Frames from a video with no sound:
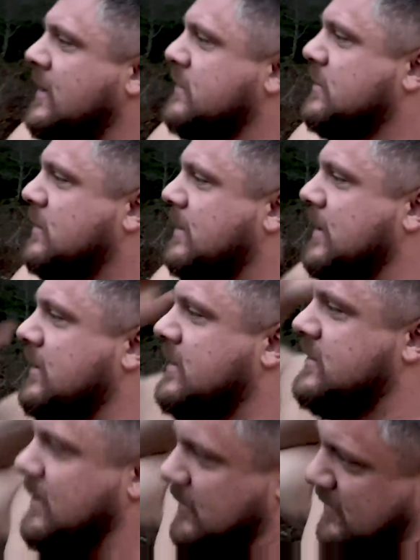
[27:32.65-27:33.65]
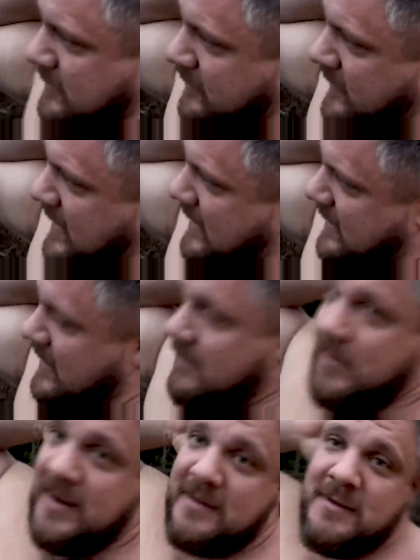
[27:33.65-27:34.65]
so we're about to jump on the ferry
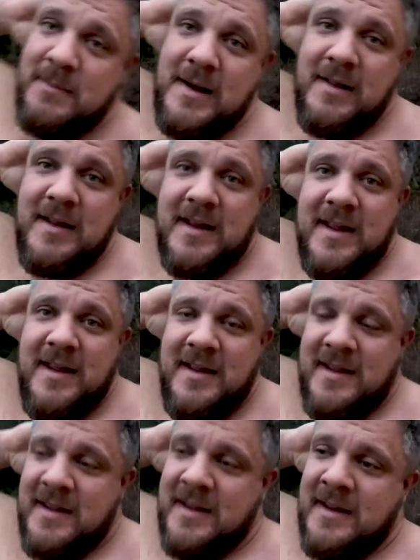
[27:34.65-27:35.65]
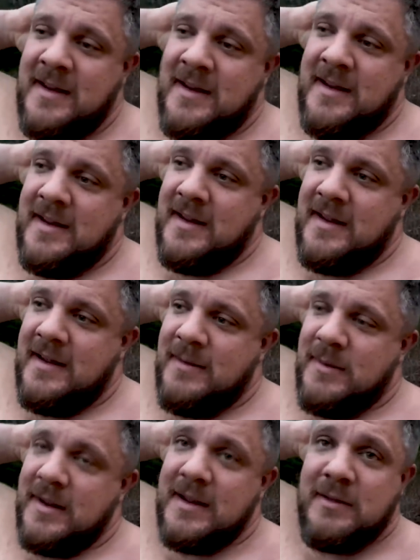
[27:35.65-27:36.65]
back to Mallaig
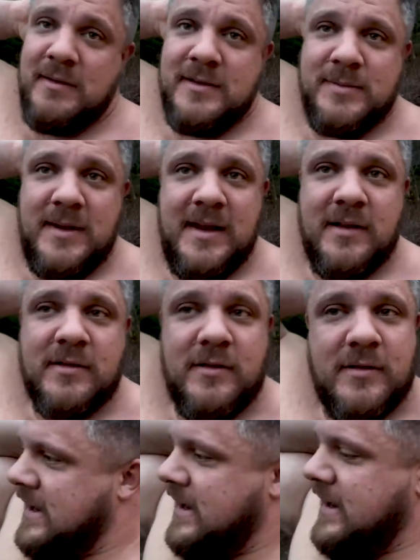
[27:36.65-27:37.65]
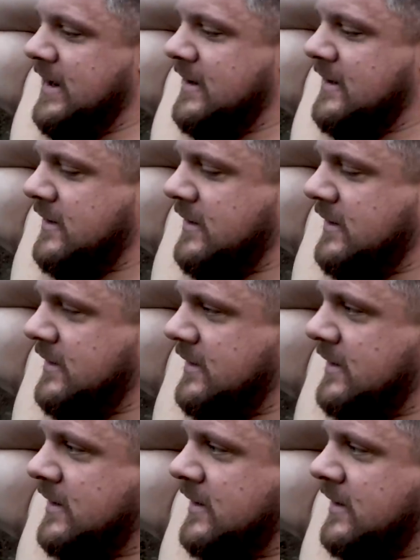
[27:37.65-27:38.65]
um, I think it leaves about 8 o'clock Ian
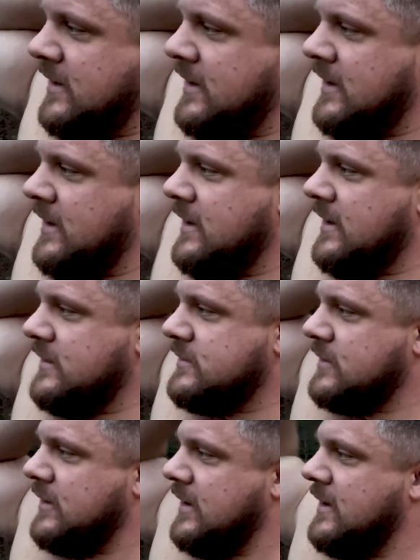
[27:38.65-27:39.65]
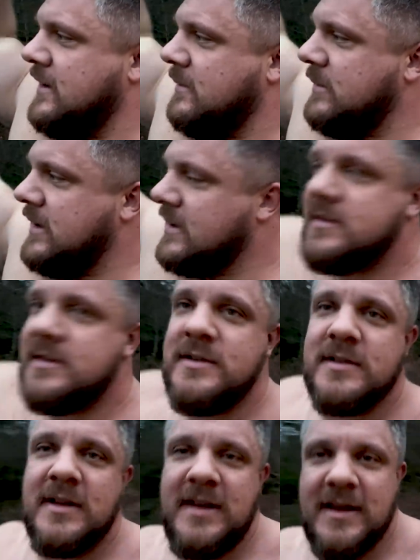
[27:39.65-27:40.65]
is going to meet us he's
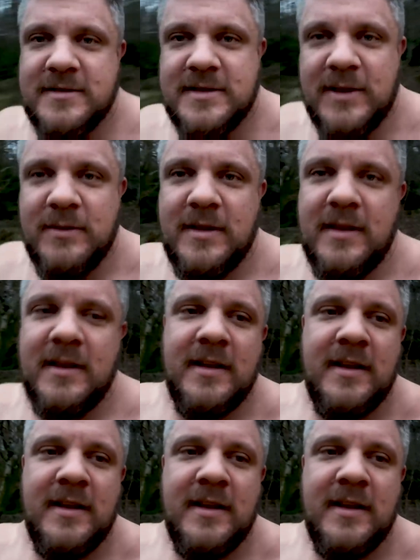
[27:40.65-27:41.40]
going to take us down to the,